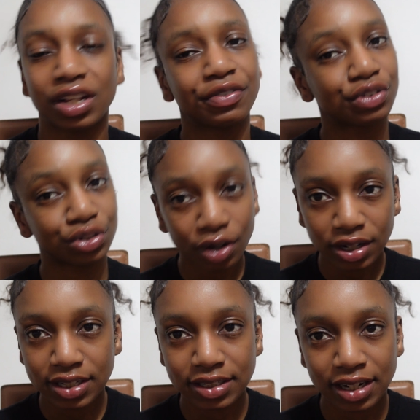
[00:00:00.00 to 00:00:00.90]
If you don't
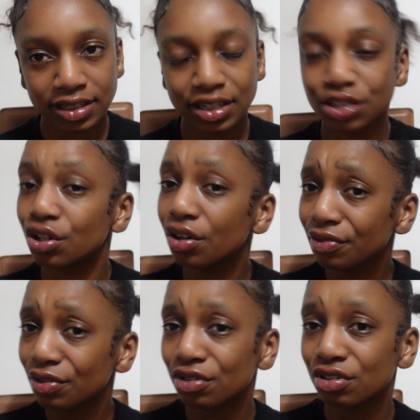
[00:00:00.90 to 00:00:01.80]
understand it, don't
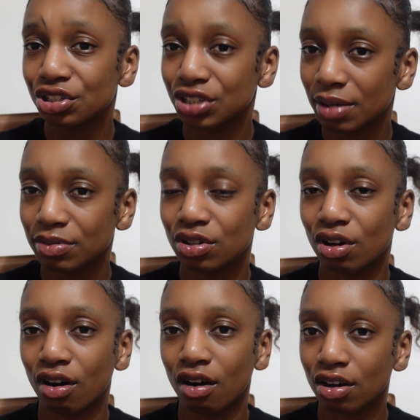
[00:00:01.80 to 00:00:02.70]
feel ashamed to
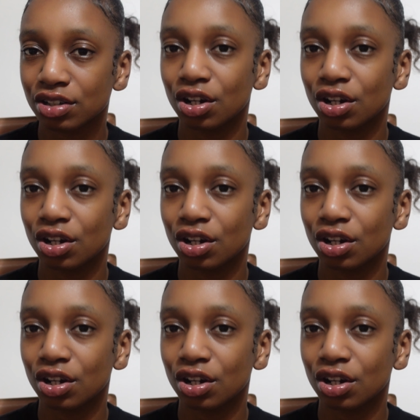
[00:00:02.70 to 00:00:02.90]
ask,